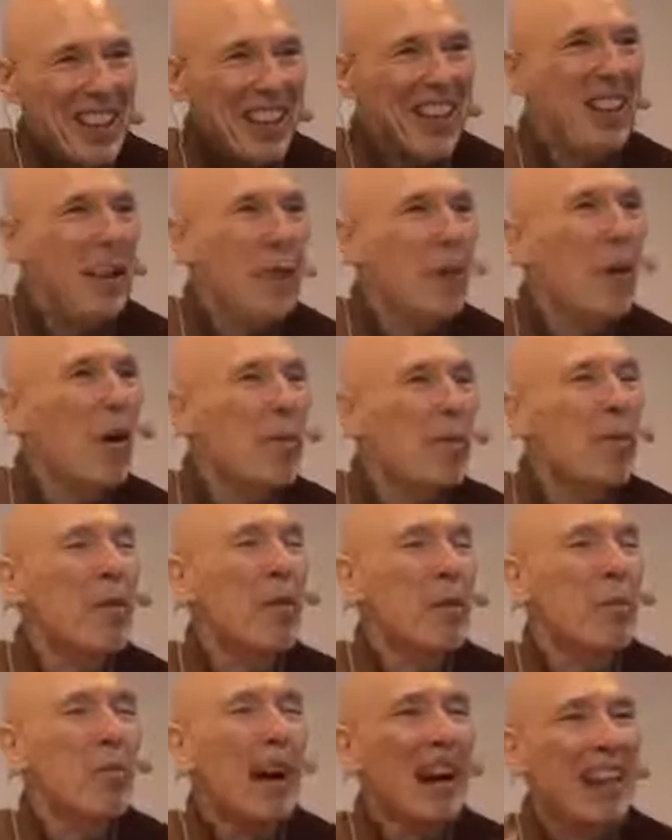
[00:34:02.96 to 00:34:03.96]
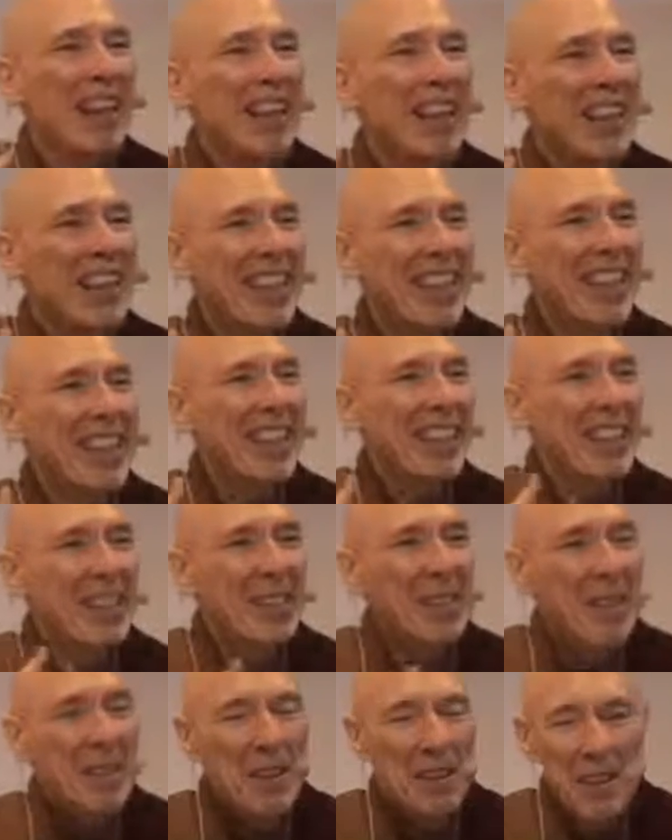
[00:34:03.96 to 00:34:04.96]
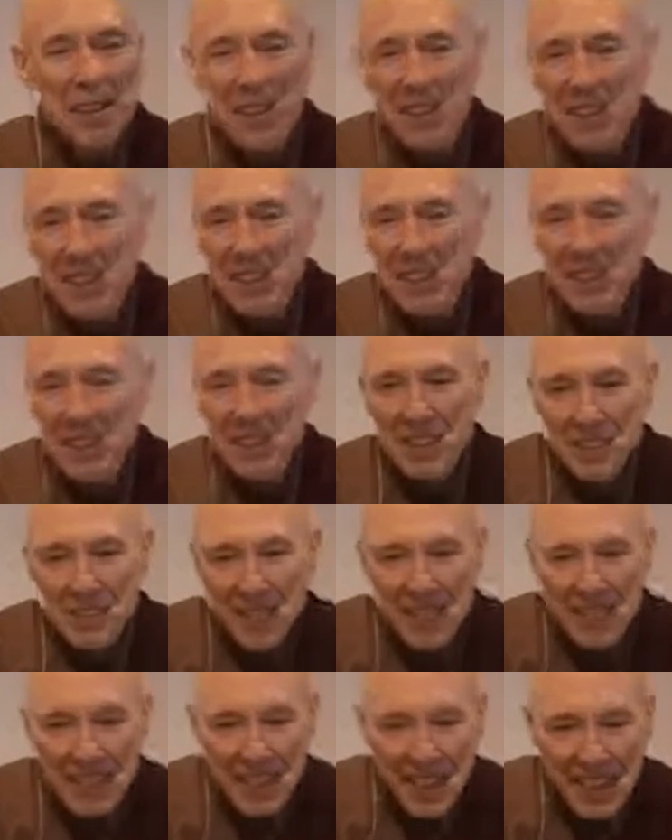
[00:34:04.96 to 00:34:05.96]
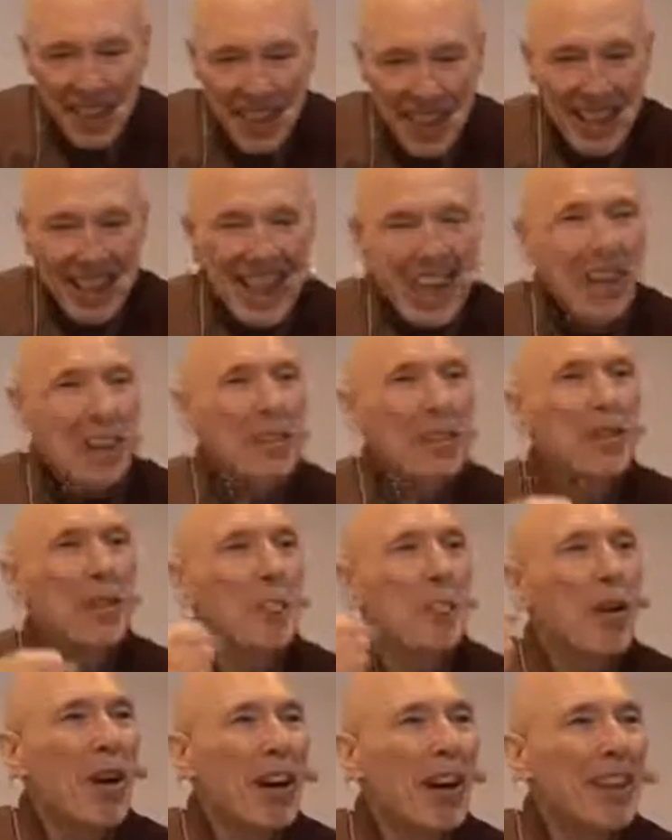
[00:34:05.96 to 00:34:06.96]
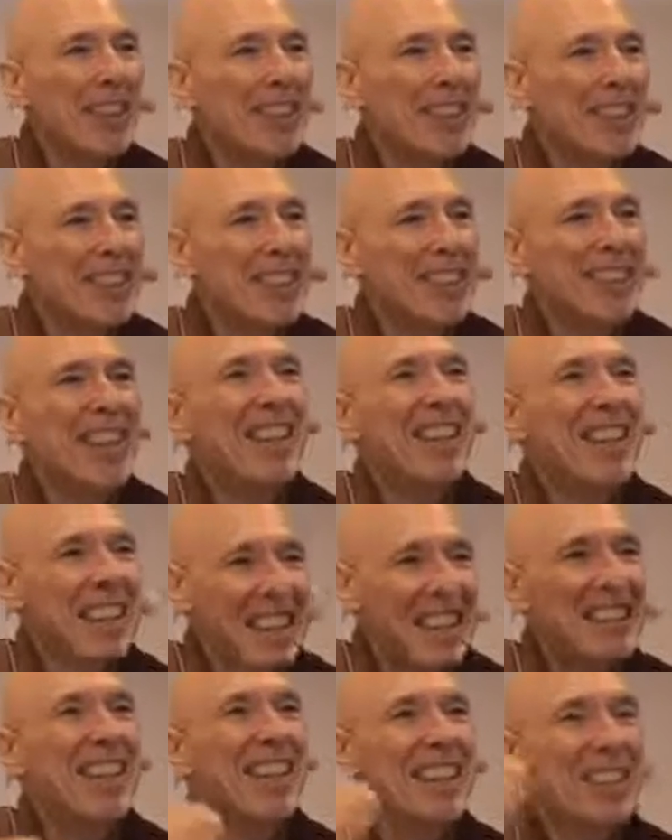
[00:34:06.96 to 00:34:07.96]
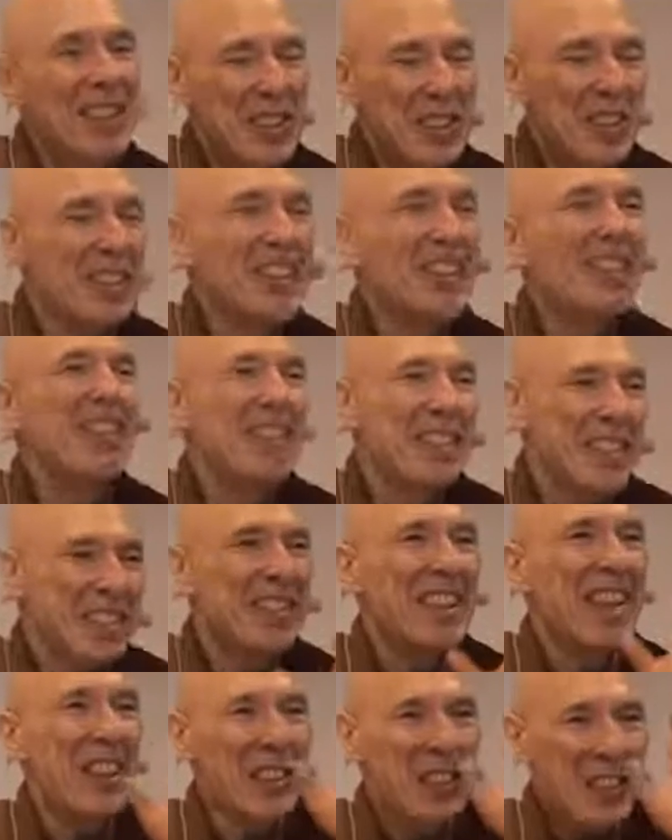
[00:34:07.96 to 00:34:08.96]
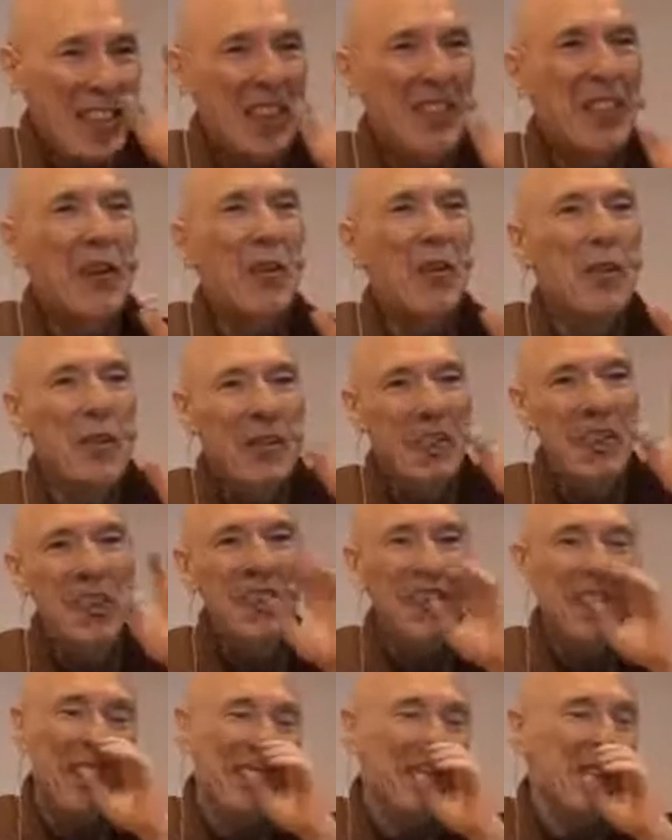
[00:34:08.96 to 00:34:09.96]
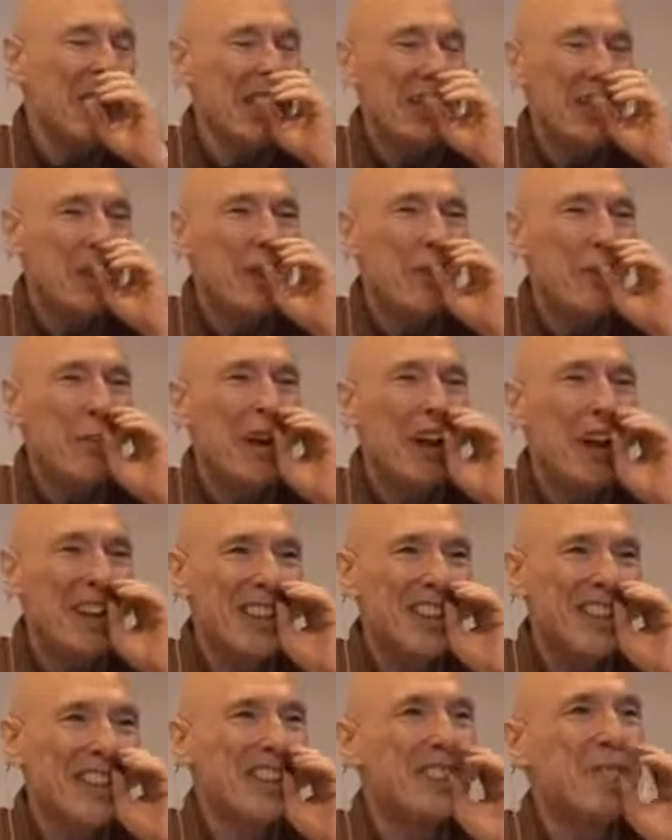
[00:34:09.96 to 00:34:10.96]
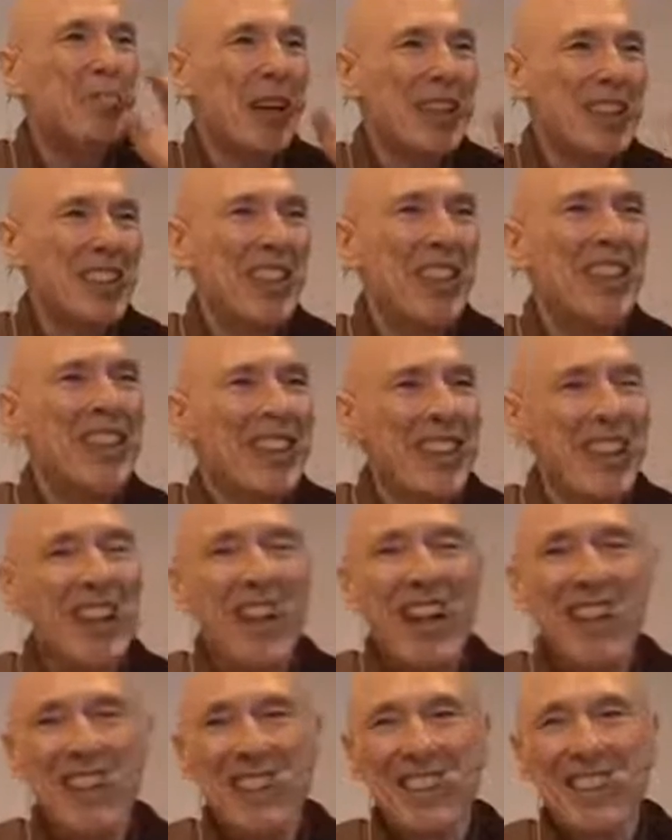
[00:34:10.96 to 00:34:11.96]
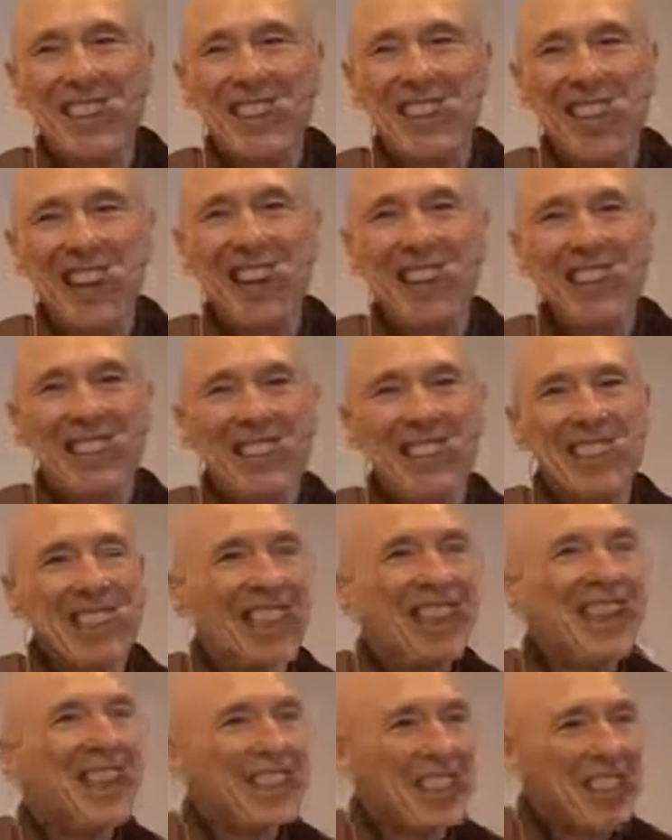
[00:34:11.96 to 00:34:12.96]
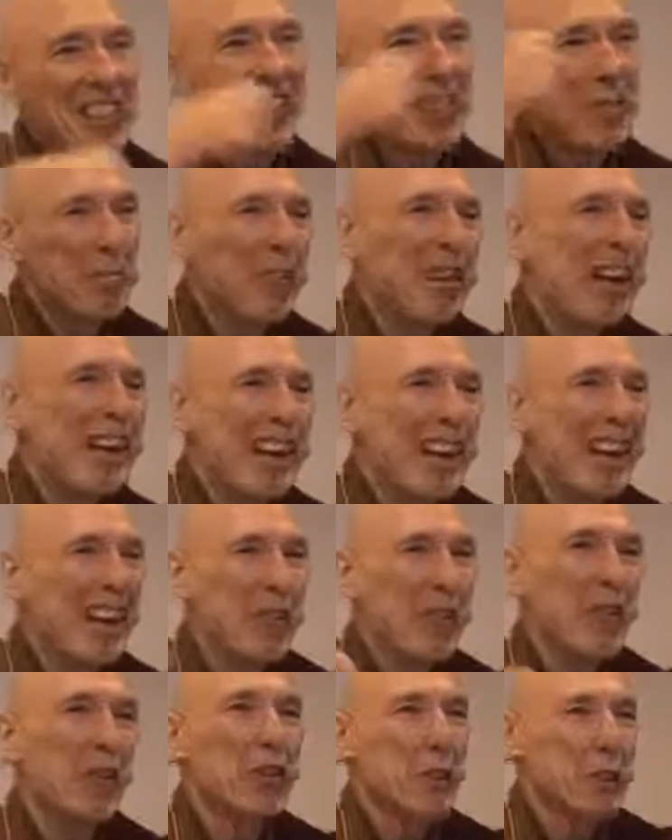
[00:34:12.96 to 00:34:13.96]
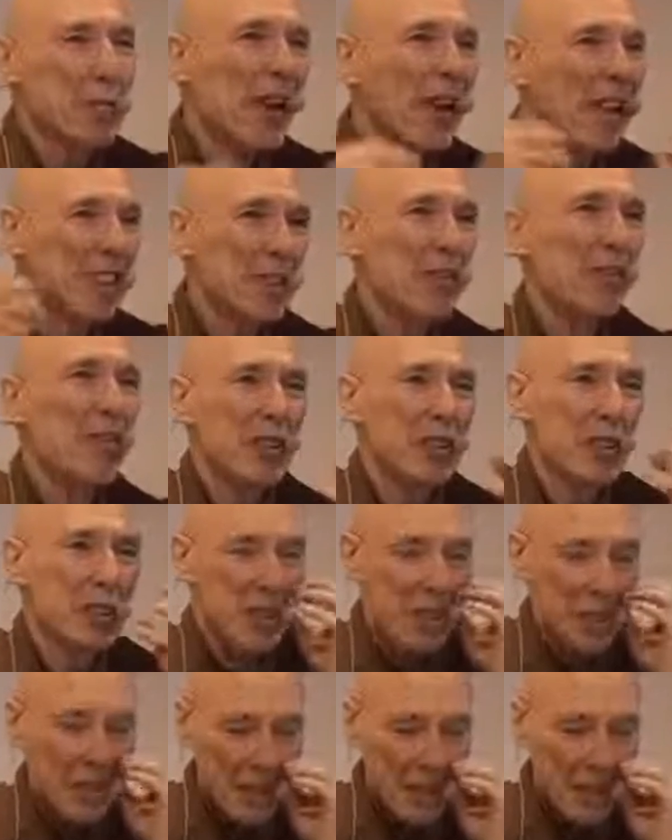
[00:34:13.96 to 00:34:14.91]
open the body, and they take out the parts, and they know the 32 parts mentioned in the classical texts, so they'll take out those parts which are